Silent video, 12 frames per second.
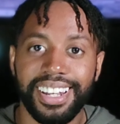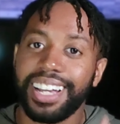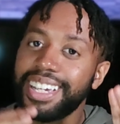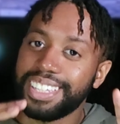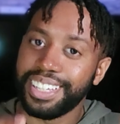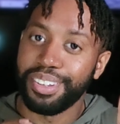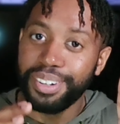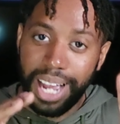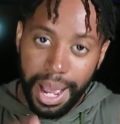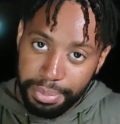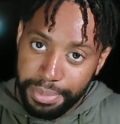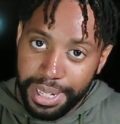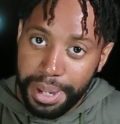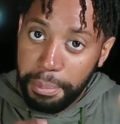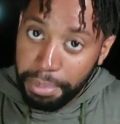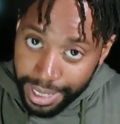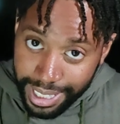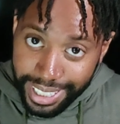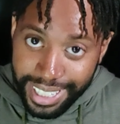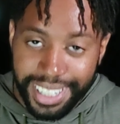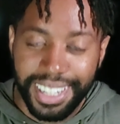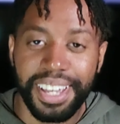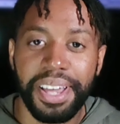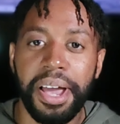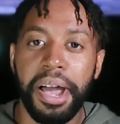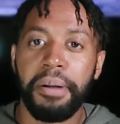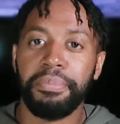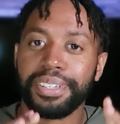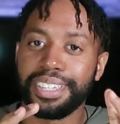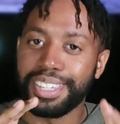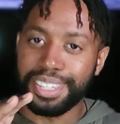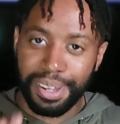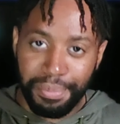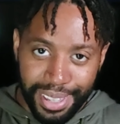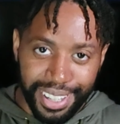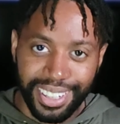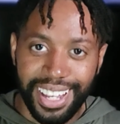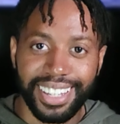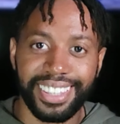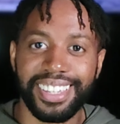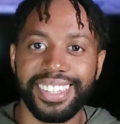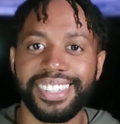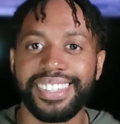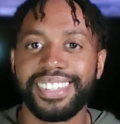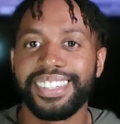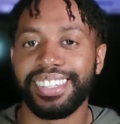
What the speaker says: like I said, don't copy me completely, but just something like this,